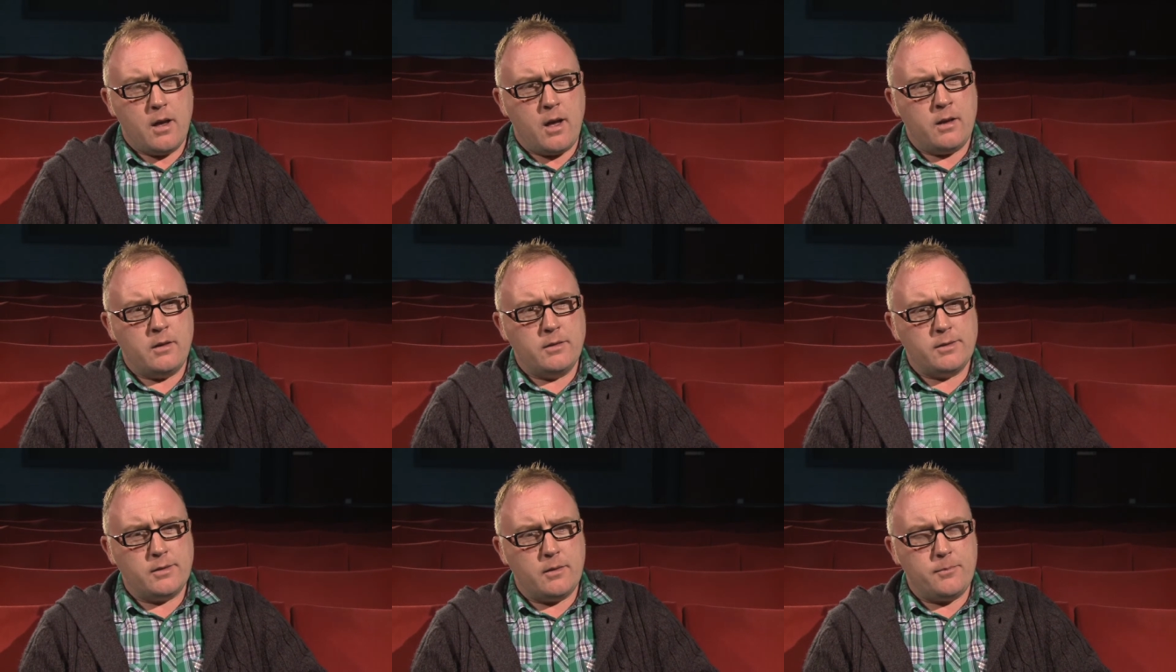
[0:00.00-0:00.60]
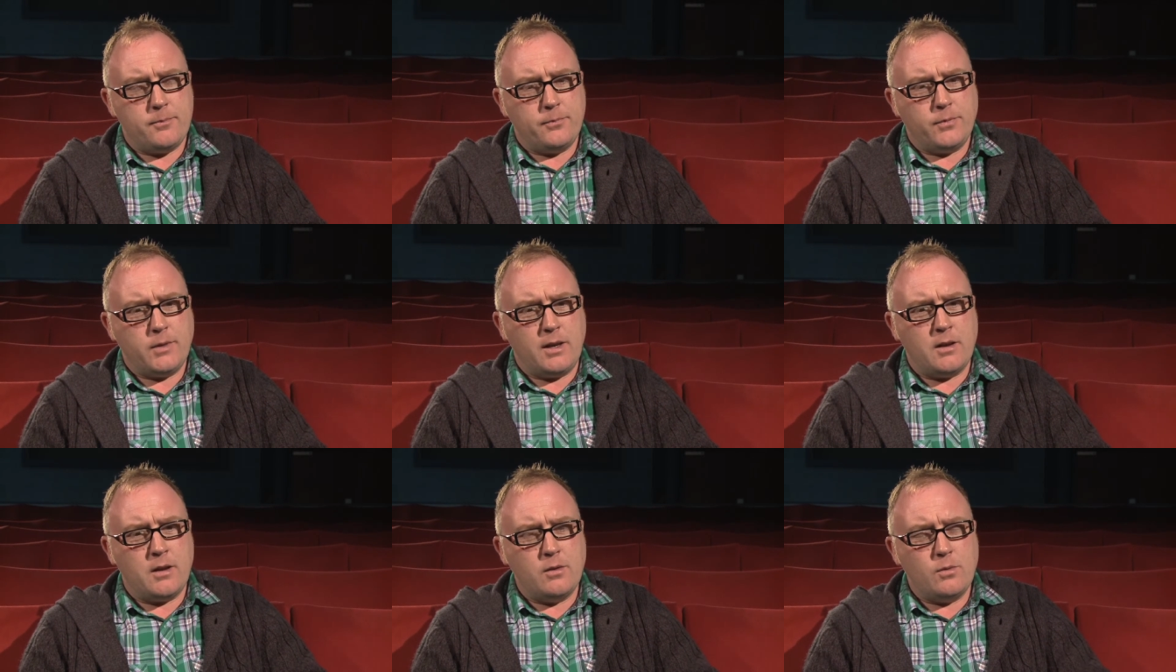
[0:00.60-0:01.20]
And,
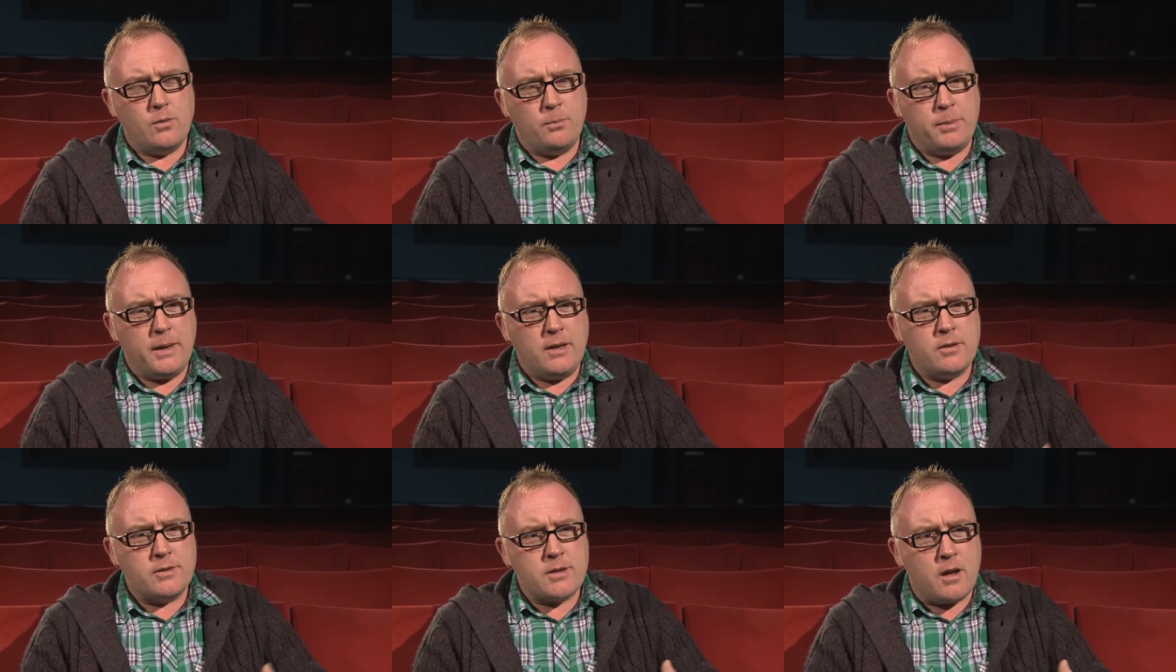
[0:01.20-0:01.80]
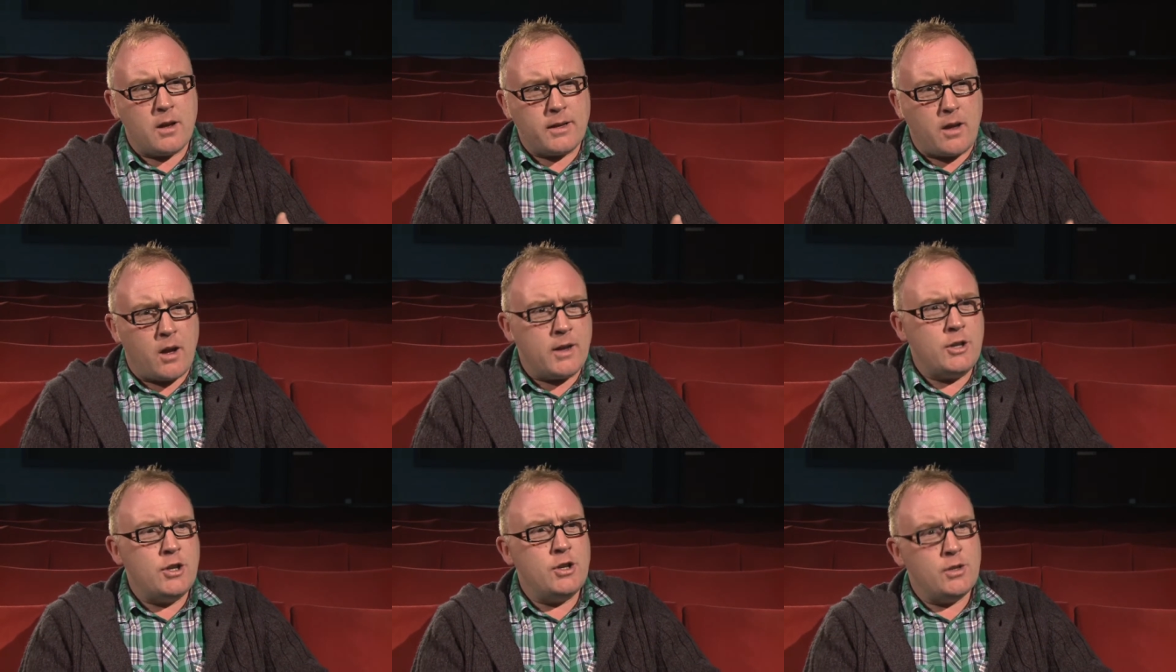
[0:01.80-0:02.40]
you know, because I,
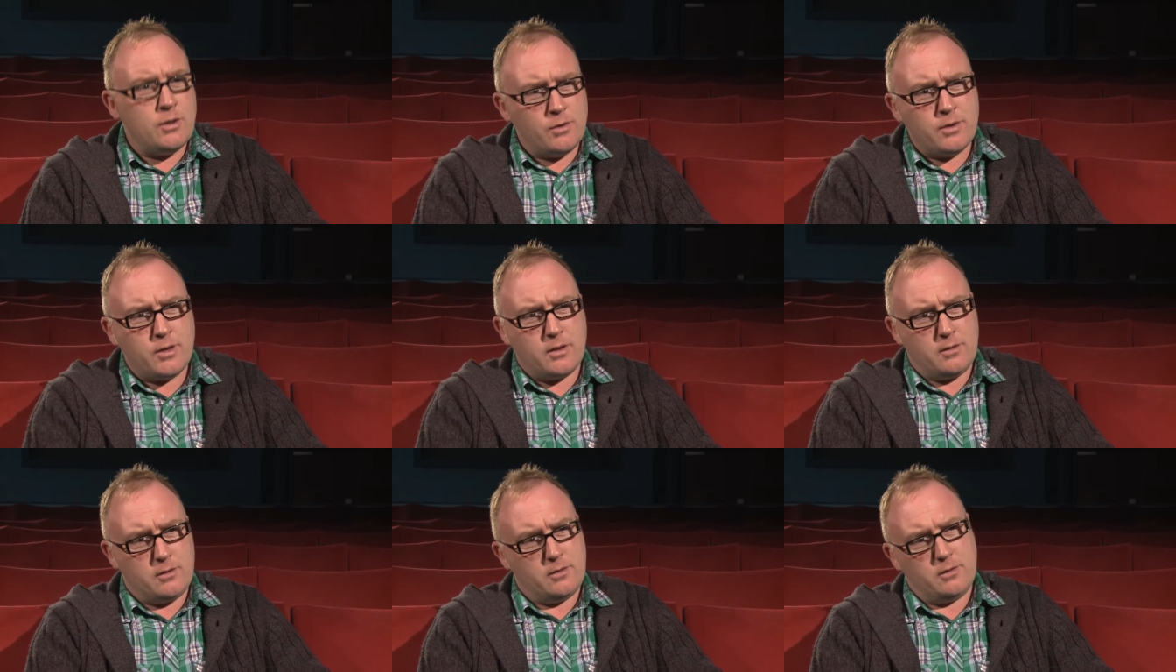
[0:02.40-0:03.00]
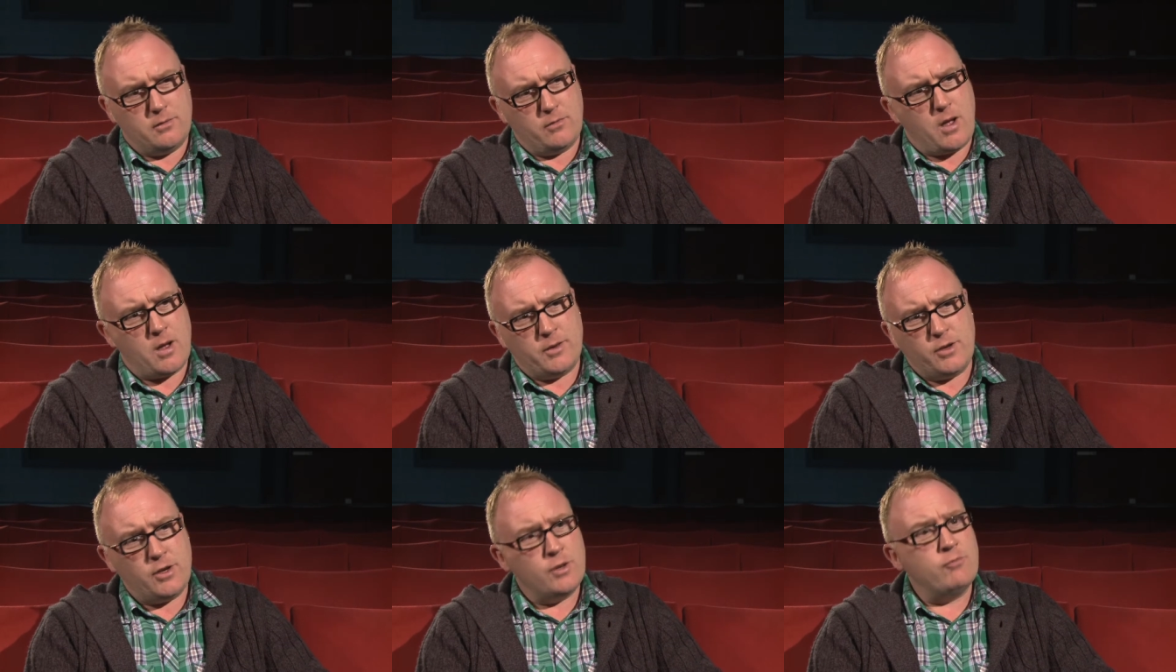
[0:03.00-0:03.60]
I knew that,
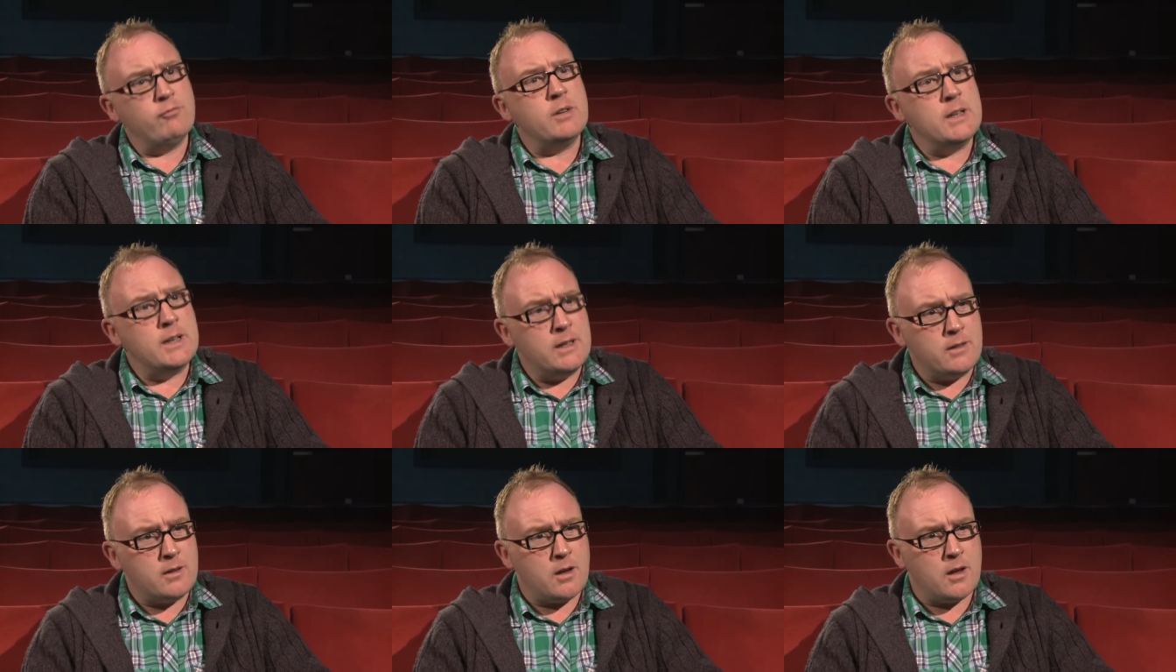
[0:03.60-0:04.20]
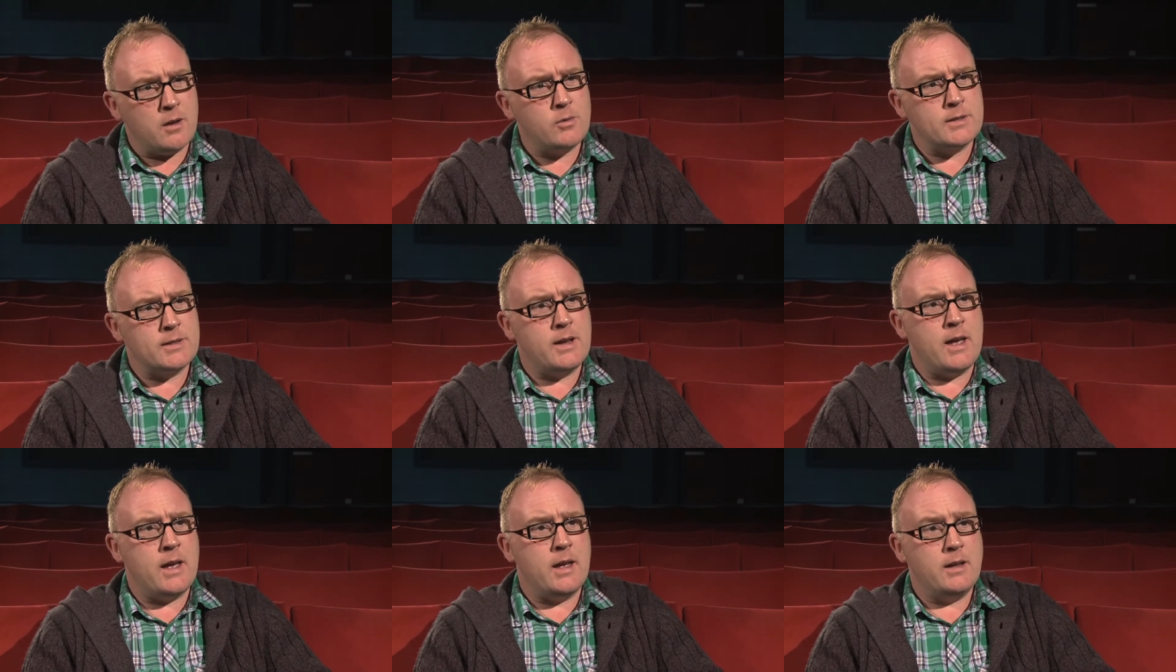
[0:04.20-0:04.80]
I knew really that I was
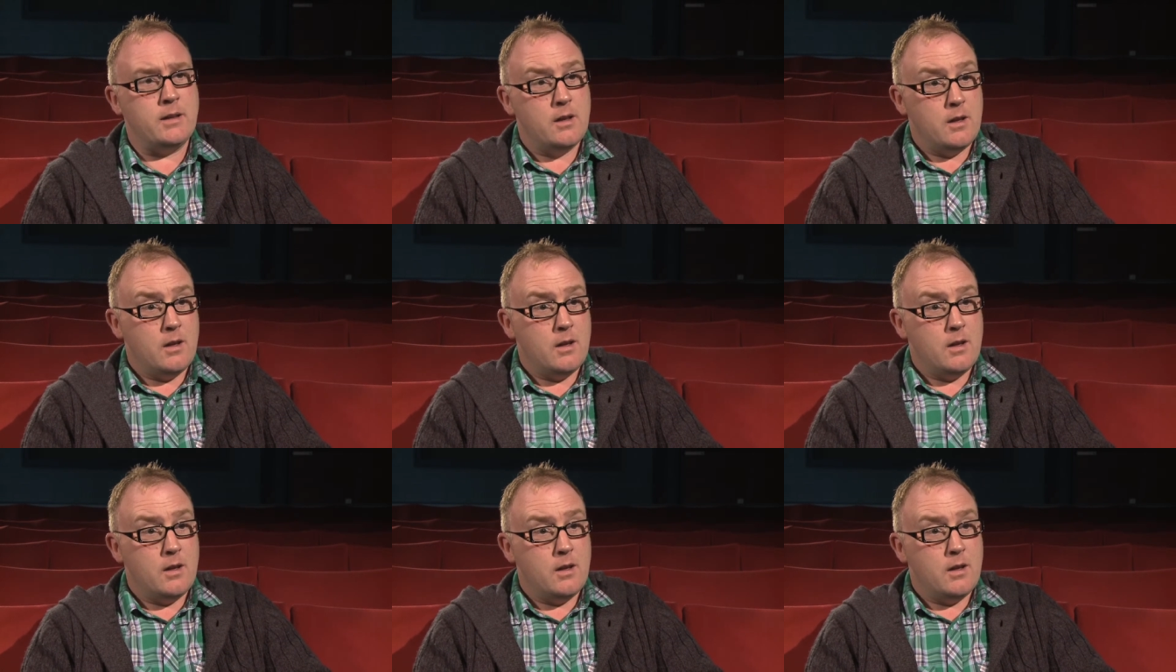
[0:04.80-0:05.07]
gay,